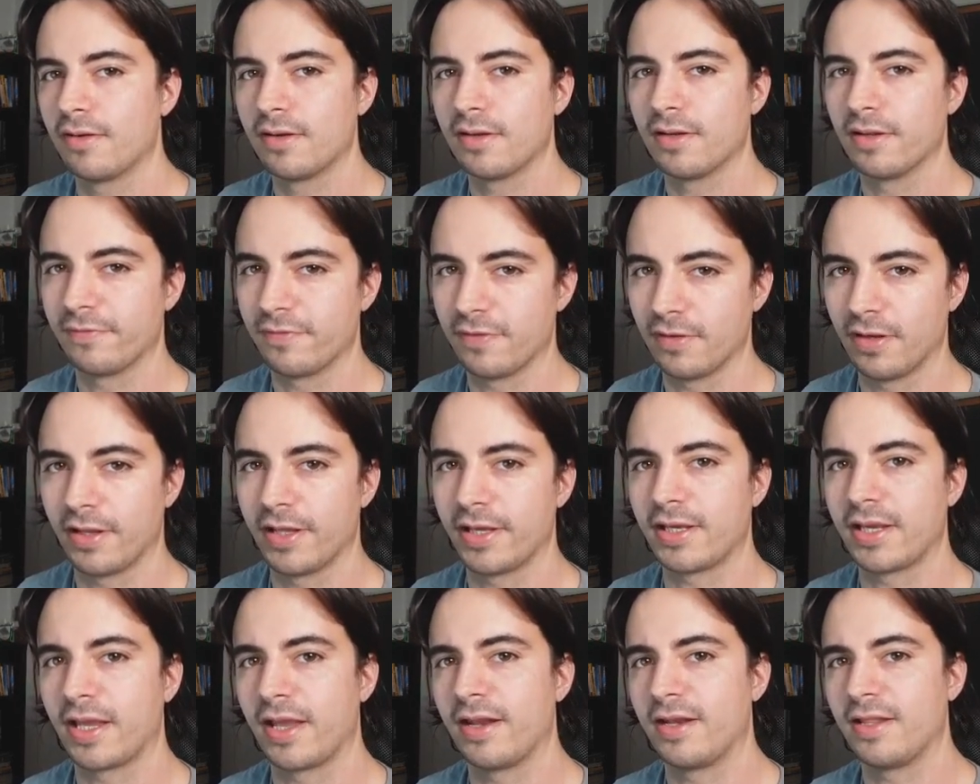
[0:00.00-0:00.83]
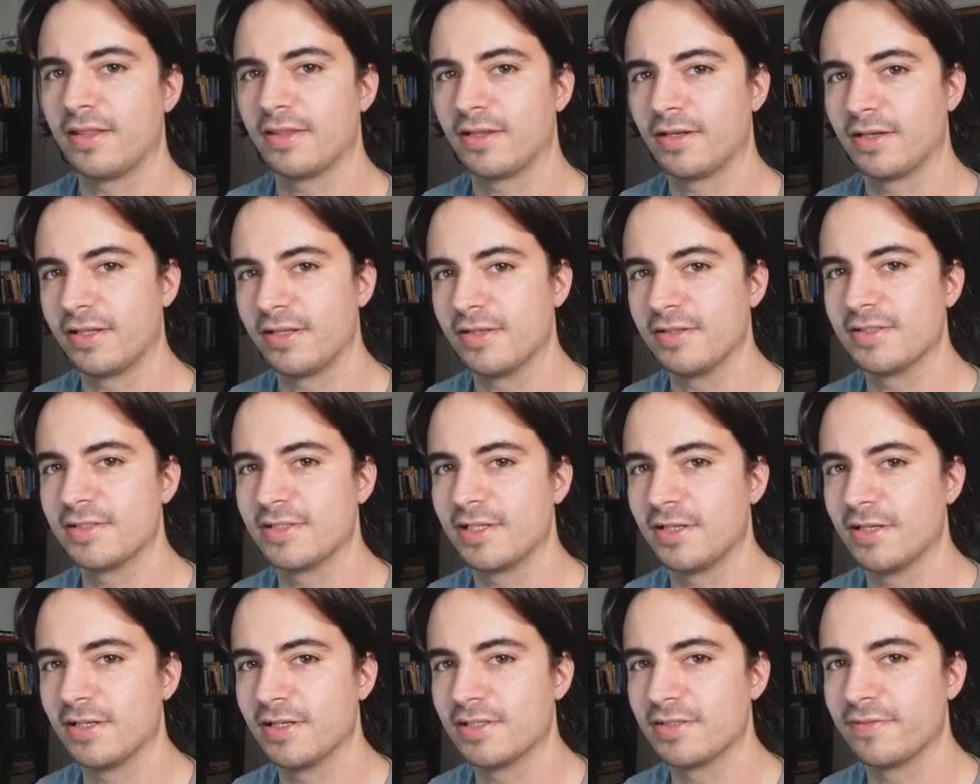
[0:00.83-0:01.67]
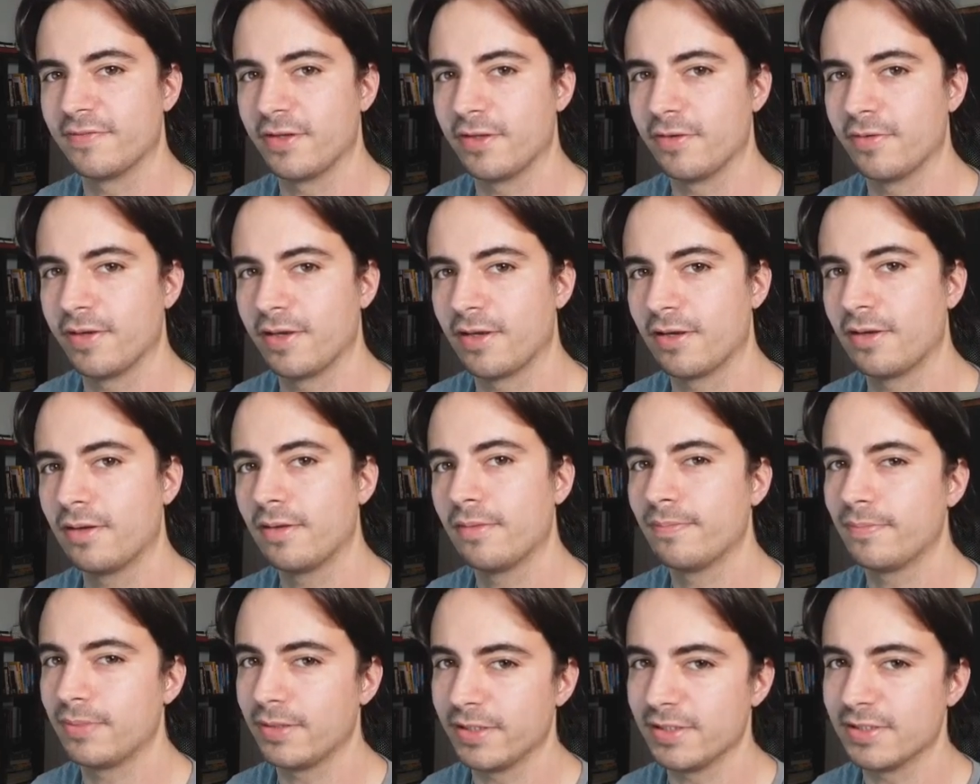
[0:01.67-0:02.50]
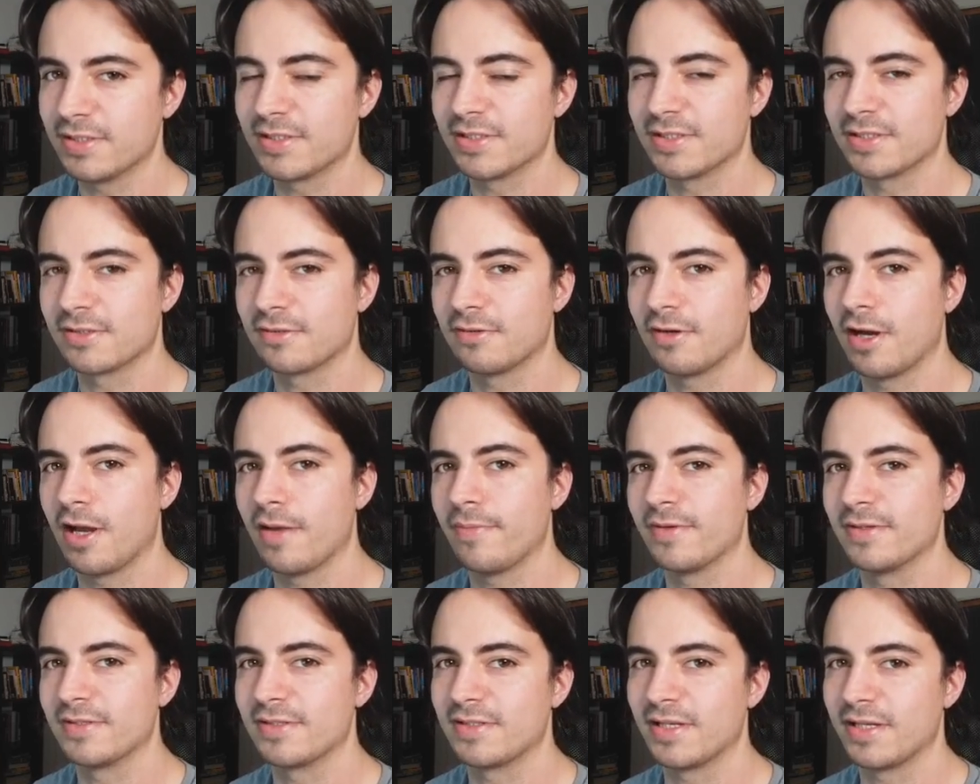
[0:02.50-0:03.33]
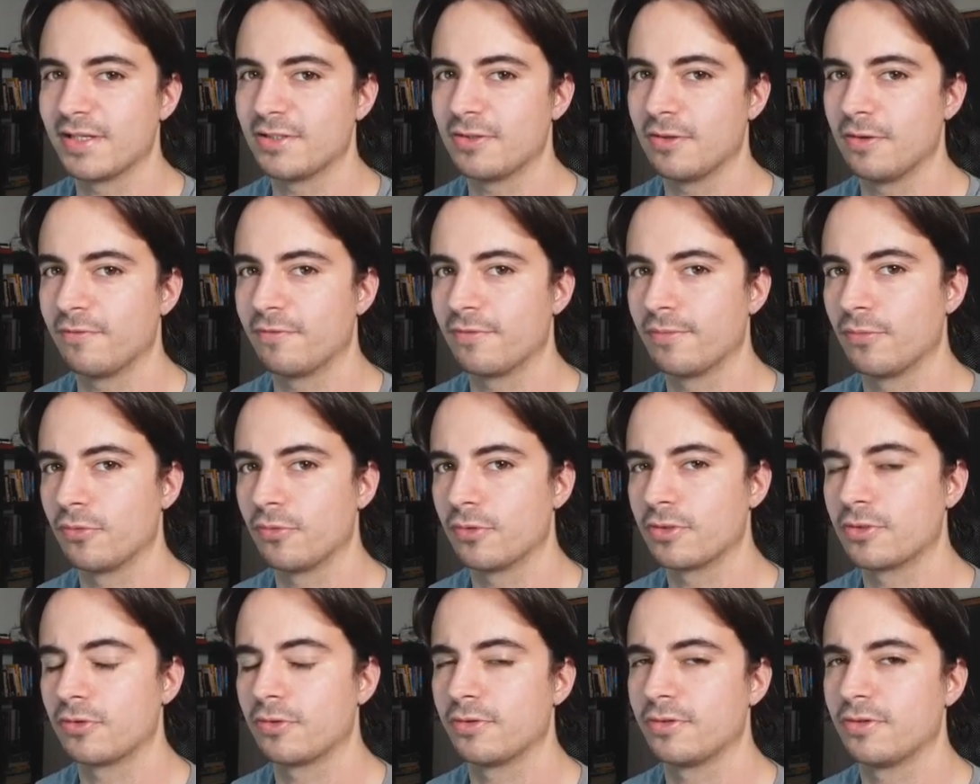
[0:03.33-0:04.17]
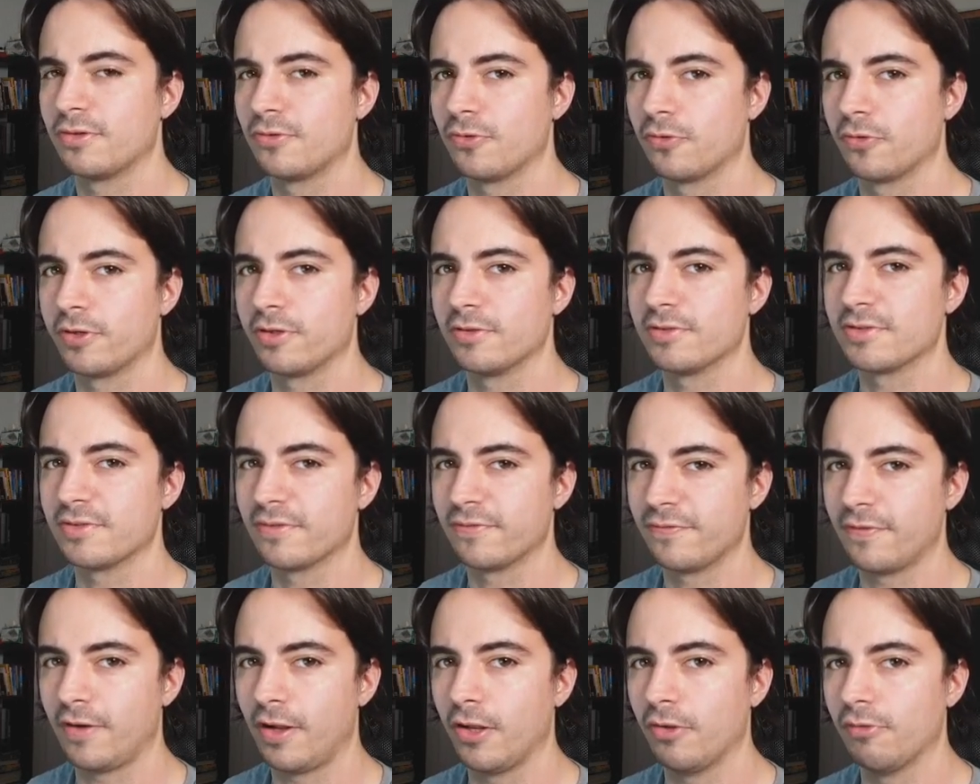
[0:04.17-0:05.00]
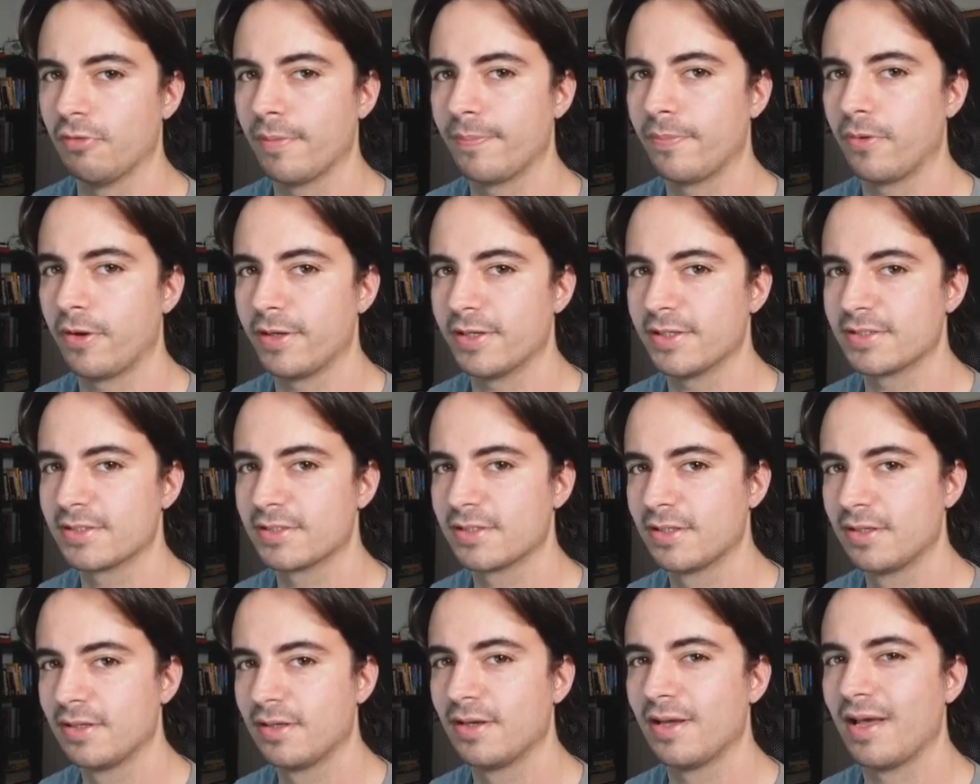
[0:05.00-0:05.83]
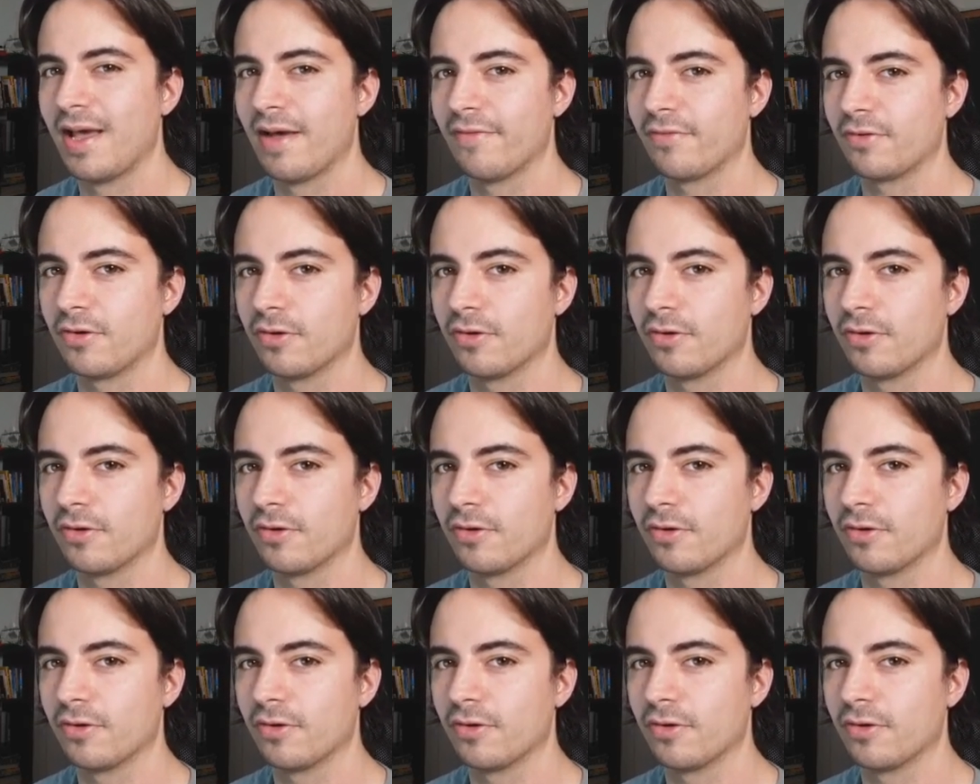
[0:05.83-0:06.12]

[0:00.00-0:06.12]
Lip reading: If you like anything that you've seen in this video here, please subscribe and stay tuned for more tutorials to follow up on this. Have a good